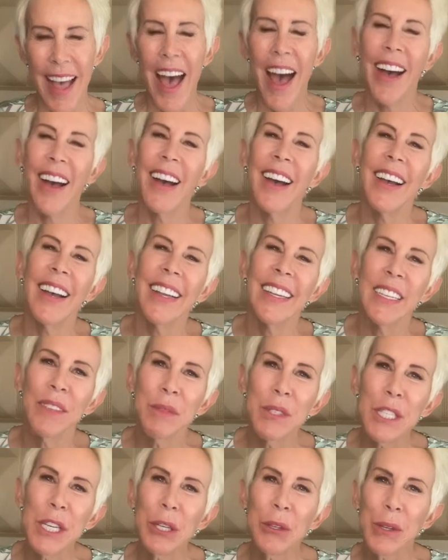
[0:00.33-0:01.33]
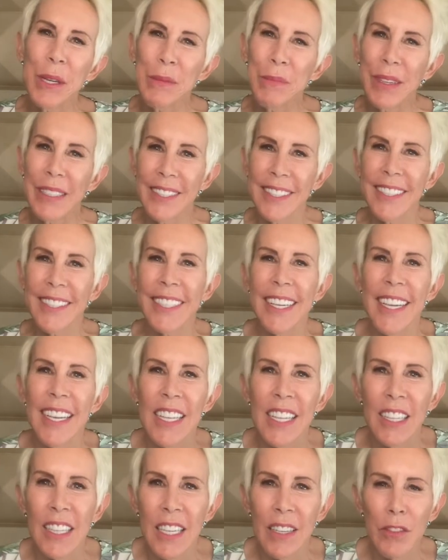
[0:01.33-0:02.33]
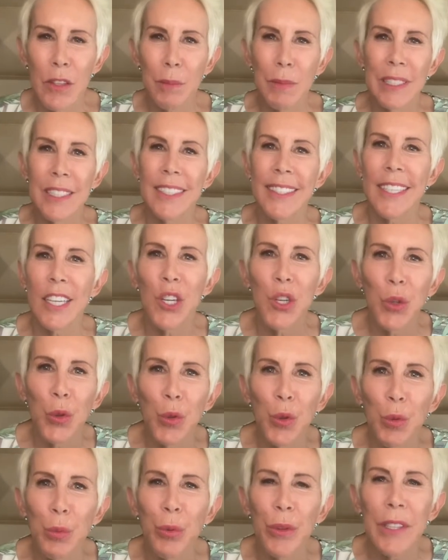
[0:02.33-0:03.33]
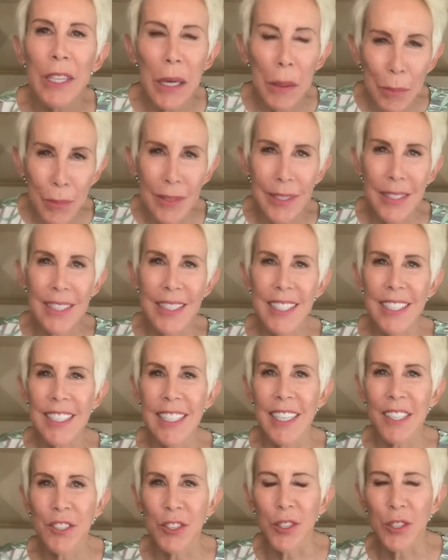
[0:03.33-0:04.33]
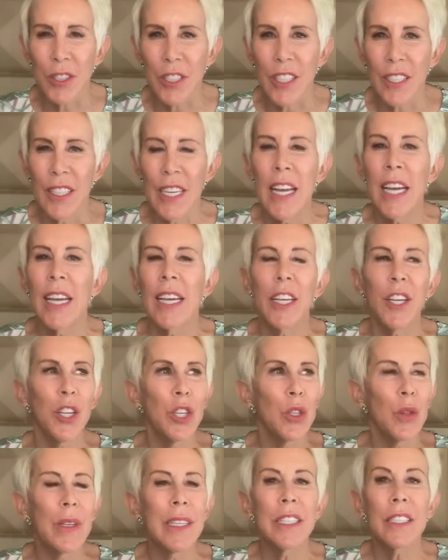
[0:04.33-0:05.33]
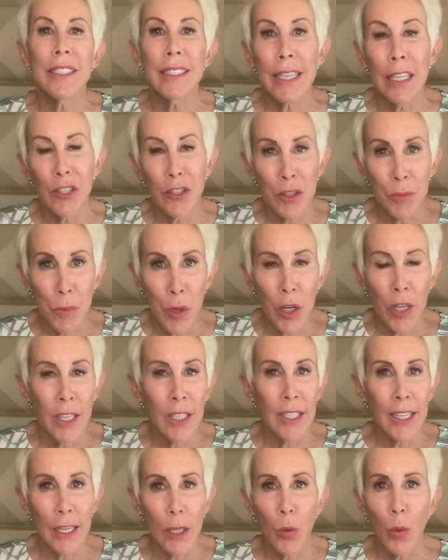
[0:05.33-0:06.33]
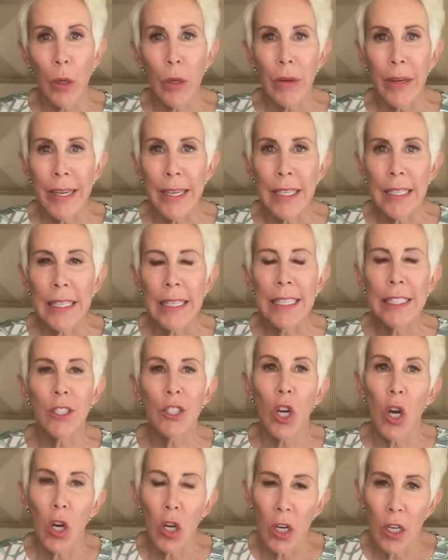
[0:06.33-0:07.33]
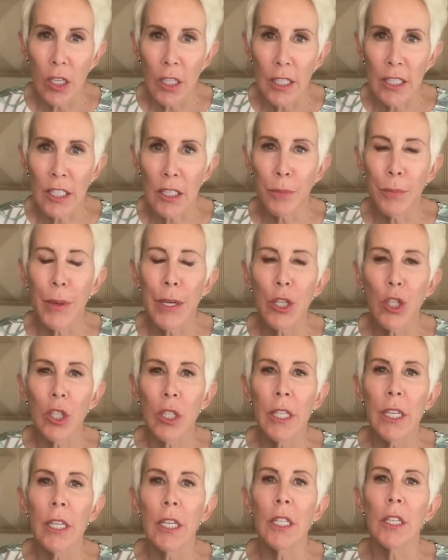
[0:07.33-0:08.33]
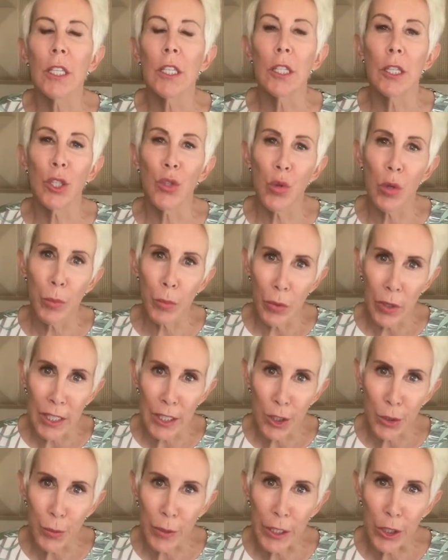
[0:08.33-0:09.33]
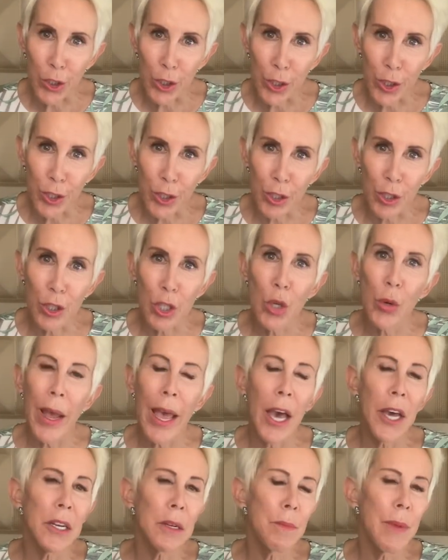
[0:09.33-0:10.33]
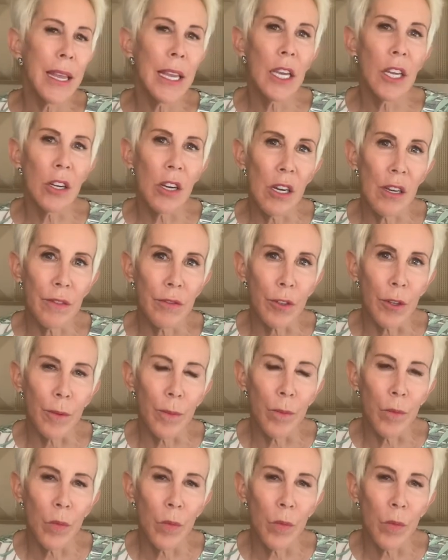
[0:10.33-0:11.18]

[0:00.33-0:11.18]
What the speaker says: Hi, I'm Terry MUNSELLE of the MUNSELLE Group with Compass in the Desert. You know, in a seller's market like we're in, it's hard, especially in the lower price ranges, to know how to make an offer.